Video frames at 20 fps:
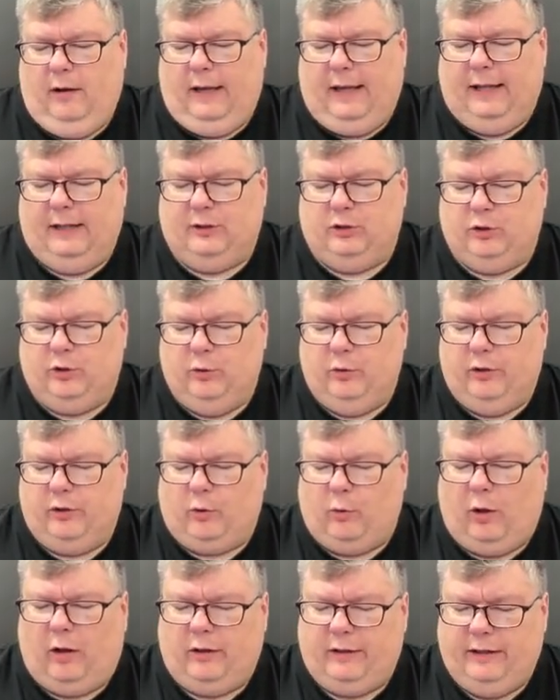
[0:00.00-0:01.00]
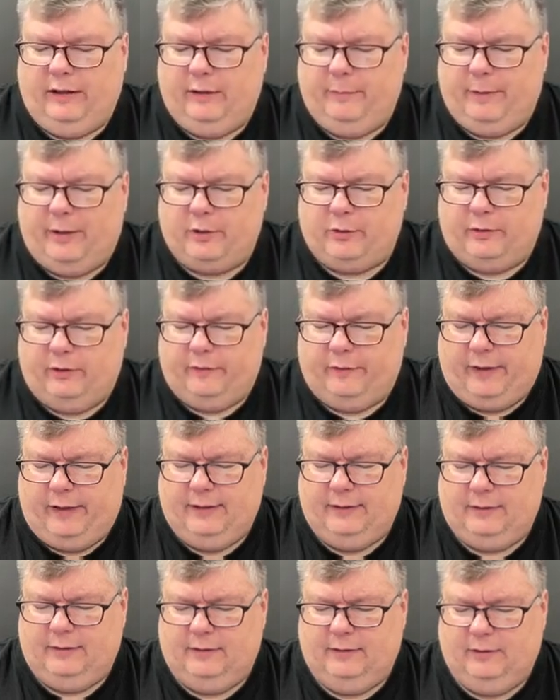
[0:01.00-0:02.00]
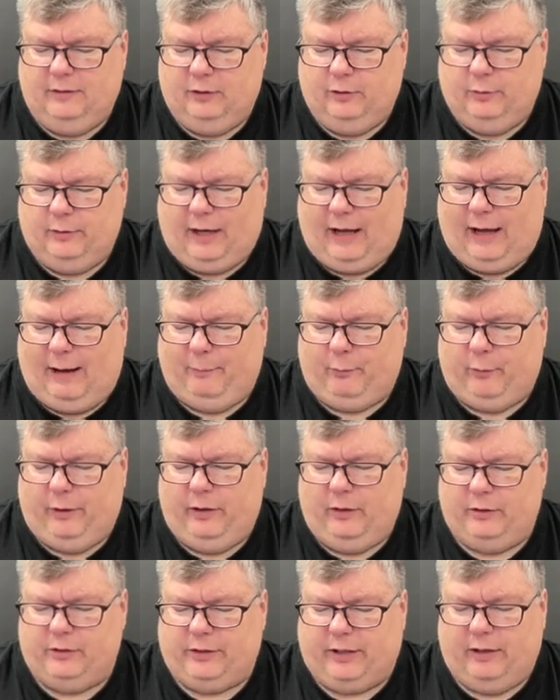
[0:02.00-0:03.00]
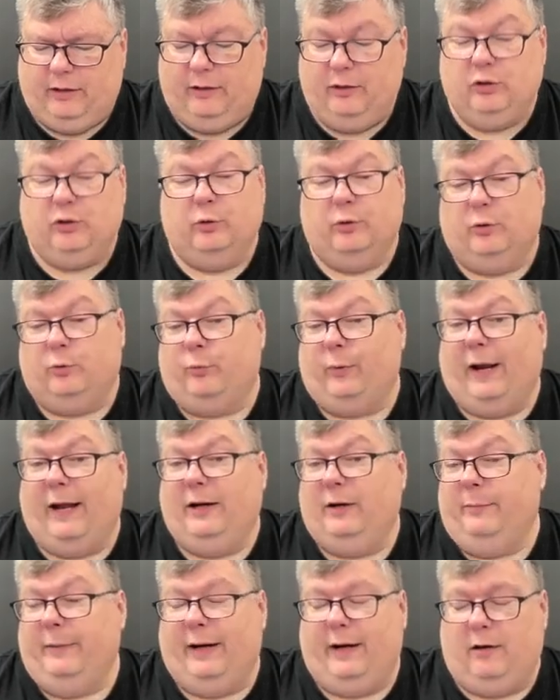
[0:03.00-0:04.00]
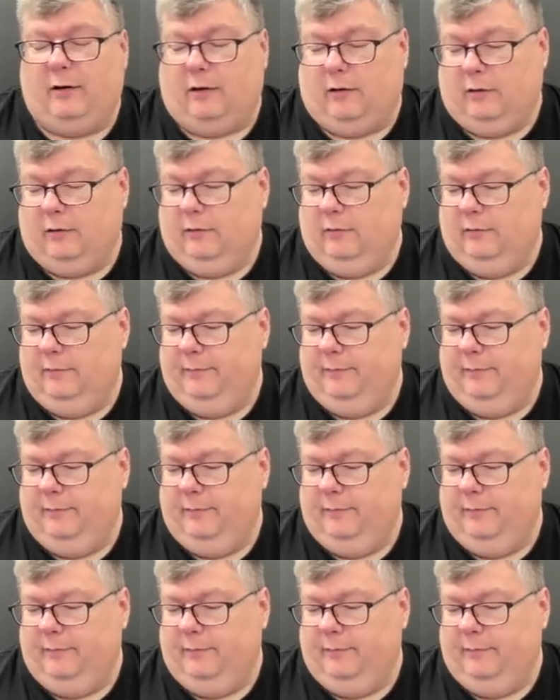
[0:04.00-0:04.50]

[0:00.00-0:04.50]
It's due to the quality of the measuring device, due to operator skill, and due to random error.